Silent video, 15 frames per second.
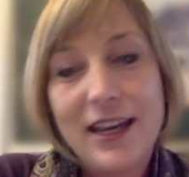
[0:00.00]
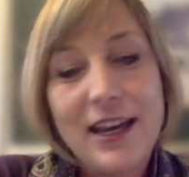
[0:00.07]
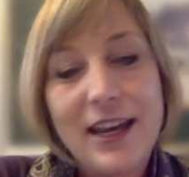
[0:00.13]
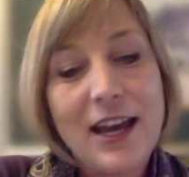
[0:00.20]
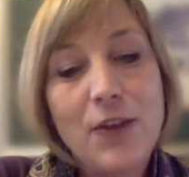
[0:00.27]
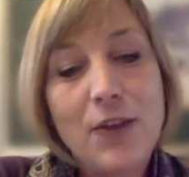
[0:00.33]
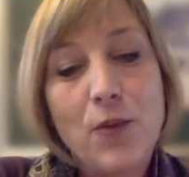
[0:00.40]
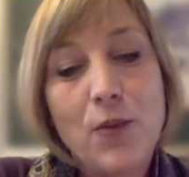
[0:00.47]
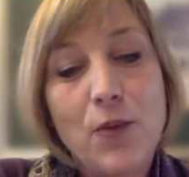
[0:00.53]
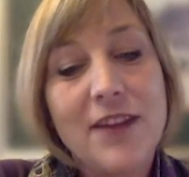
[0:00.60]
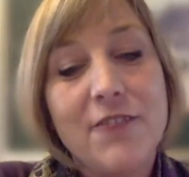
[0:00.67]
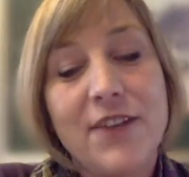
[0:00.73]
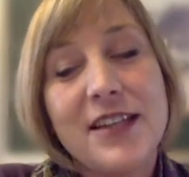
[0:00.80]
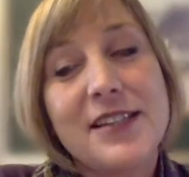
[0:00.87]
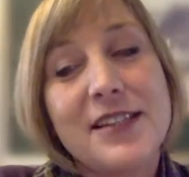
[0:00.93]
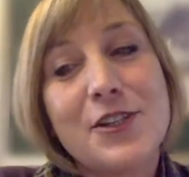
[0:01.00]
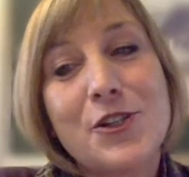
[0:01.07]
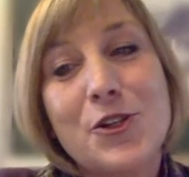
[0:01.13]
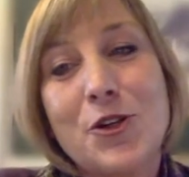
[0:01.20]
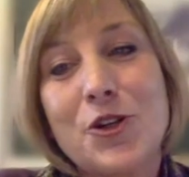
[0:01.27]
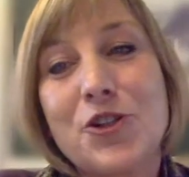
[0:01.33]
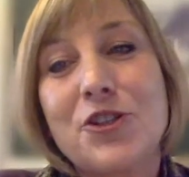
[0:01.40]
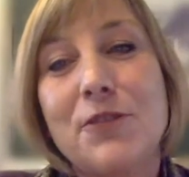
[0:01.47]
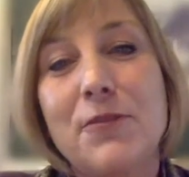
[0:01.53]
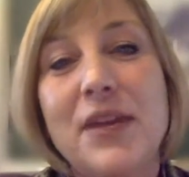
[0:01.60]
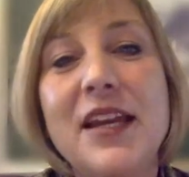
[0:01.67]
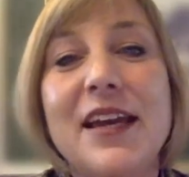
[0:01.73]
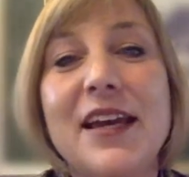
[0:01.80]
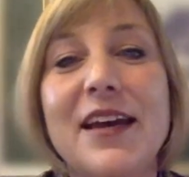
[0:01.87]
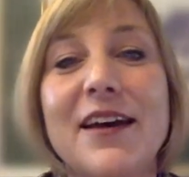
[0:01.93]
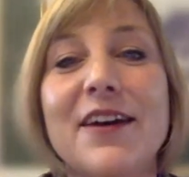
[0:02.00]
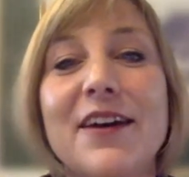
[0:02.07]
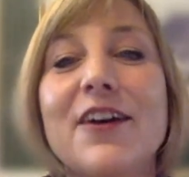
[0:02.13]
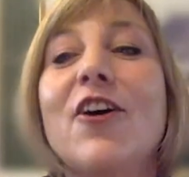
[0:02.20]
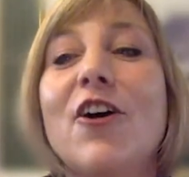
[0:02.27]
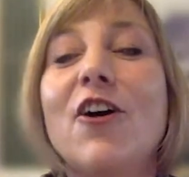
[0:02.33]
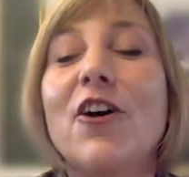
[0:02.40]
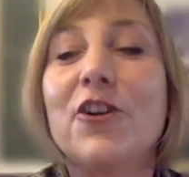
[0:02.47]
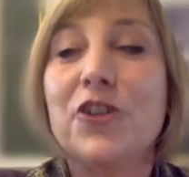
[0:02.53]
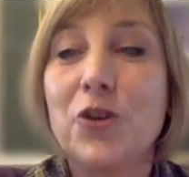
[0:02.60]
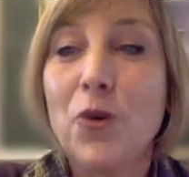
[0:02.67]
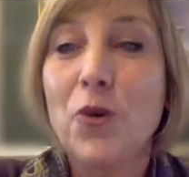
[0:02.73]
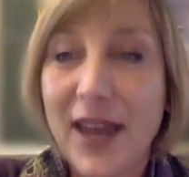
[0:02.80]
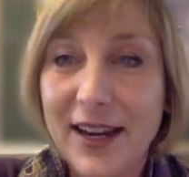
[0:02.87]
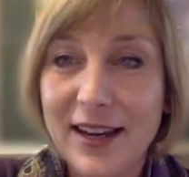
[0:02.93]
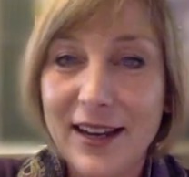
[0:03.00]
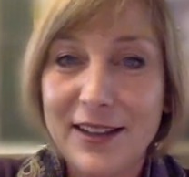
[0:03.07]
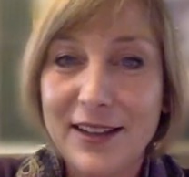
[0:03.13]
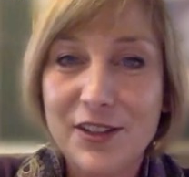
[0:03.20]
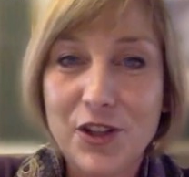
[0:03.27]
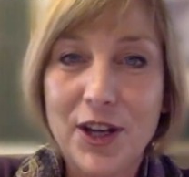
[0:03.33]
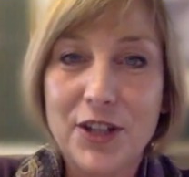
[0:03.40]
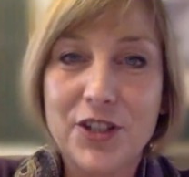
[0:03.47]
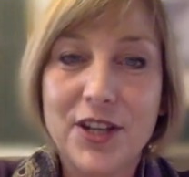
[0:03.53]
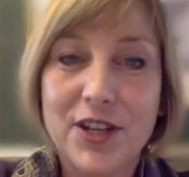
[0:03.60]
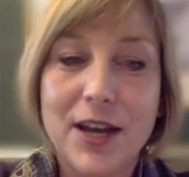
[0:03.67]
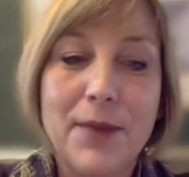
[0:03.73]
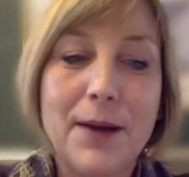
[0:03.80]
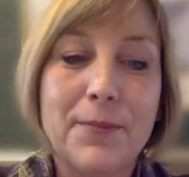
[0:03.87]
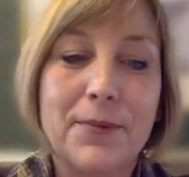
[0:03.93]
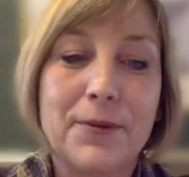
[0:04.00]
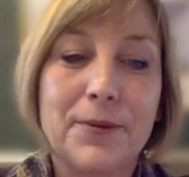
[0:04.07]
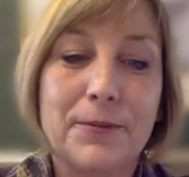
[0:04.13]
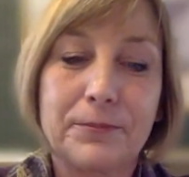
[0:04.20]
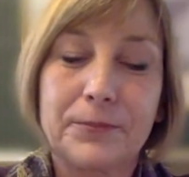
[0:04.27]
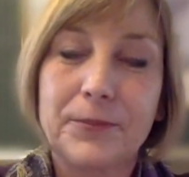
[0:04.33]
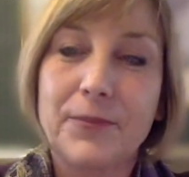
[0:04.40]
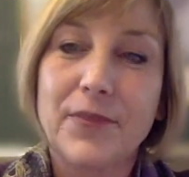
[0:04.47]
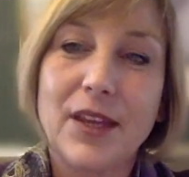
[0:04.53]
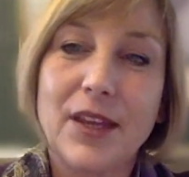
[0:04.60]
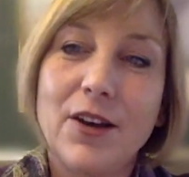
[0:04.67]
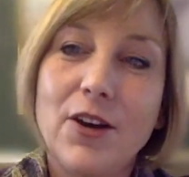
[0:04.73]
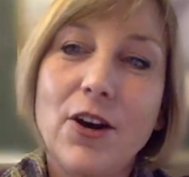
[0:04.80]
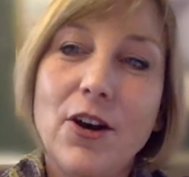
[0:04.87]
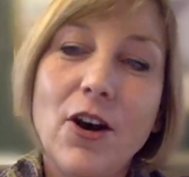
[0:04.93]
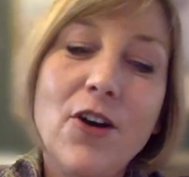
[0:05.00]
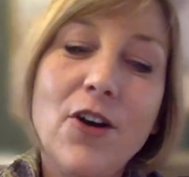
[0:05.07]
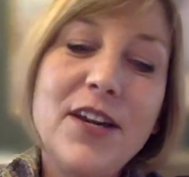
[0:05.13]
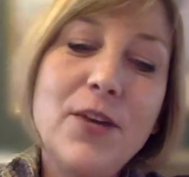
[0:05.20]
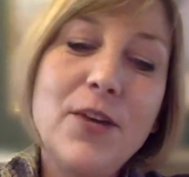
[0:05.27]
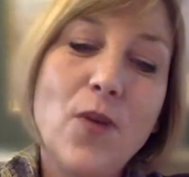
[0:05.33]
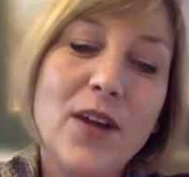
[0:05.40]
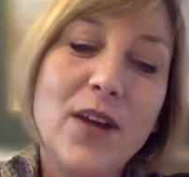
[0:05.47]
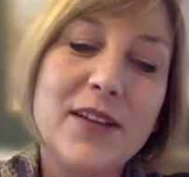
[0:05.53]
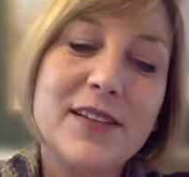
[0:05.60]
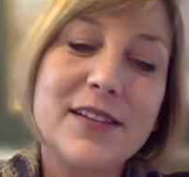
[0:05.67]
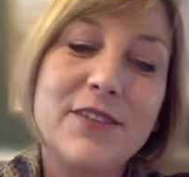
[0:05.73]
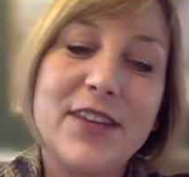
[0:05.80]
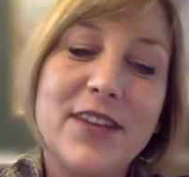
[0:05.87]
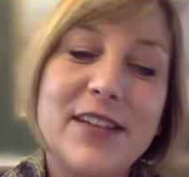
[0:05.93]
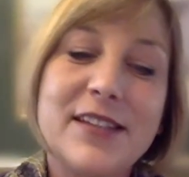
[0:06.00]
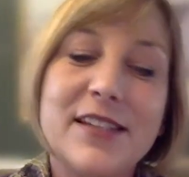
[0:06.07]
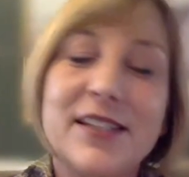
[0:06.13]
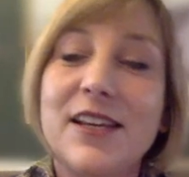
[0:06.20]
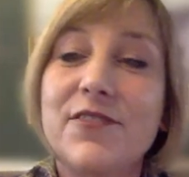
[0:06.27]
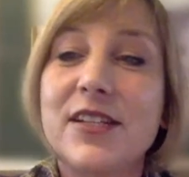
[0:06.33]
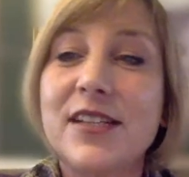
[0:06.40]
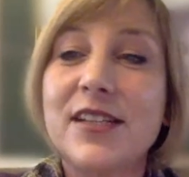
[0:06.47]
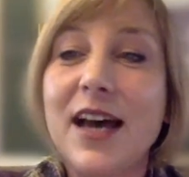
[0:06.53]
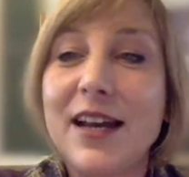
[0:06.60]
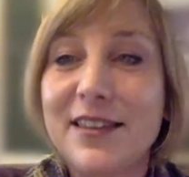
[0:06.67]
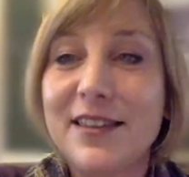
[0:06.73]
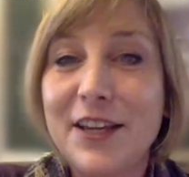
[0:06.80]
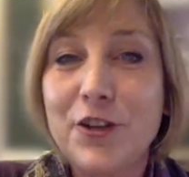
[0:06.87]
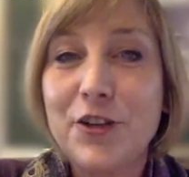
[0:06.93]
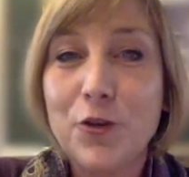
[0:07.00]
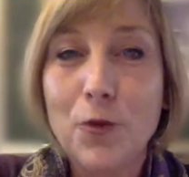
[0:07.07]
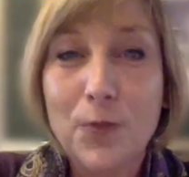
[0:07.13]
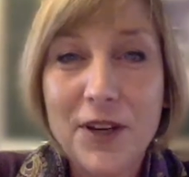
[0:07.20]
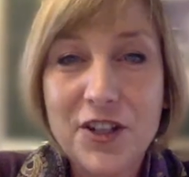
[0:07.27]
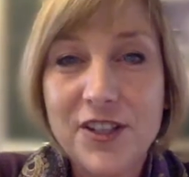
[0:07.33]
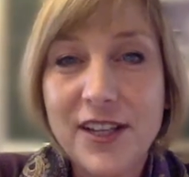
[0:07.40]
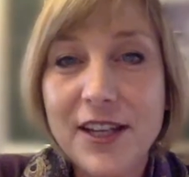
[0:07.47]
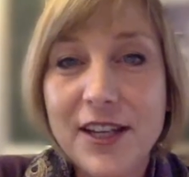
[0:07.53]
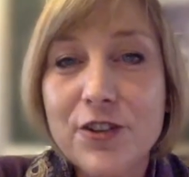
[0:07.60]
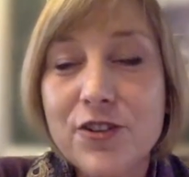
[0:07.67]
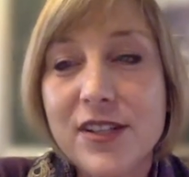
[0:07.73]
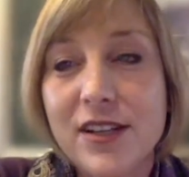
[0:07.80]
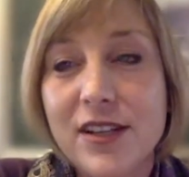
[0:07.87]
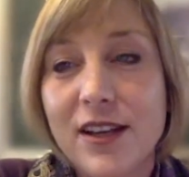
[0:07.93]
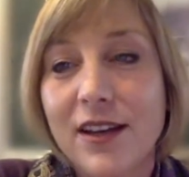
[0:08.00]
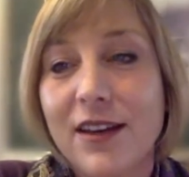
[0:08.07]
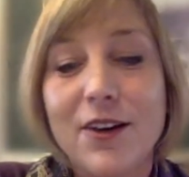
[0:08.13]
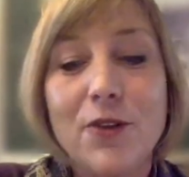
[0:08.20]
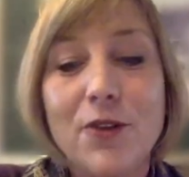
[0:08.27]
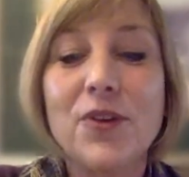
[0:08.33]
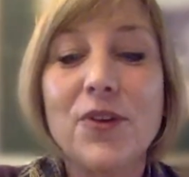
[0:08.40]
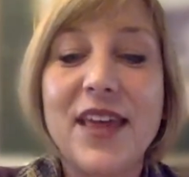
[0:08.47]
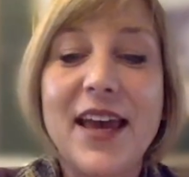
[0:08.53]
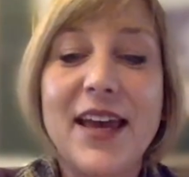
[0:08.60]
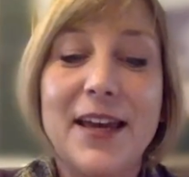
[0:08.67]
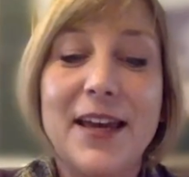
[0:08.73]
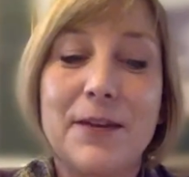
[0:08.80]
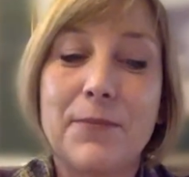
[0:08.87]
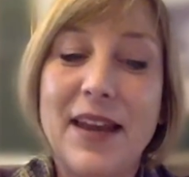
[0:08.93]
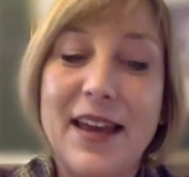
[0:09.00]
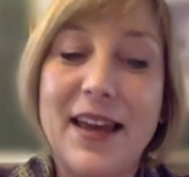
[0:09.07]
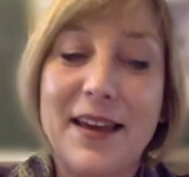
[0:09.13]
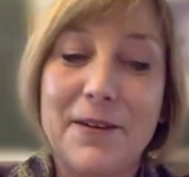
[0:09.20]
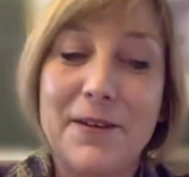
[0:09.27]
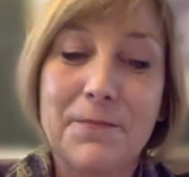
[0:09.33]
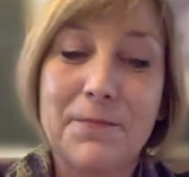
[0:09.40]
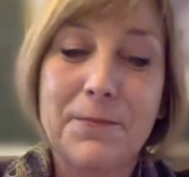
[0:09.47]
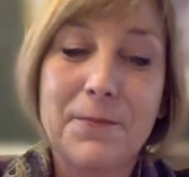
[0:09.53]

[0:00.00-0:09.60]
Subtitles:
And when investors search the media, are your headlines going to come up? Only once investors have decided that your pitch is interesting will they hit play.